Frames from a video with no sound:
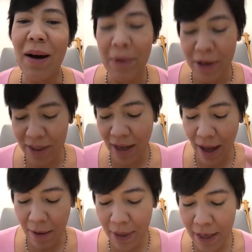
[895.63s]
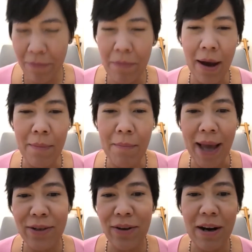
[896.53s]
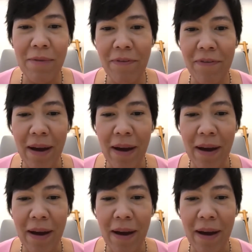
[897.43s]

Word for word: because I, I believe masculine and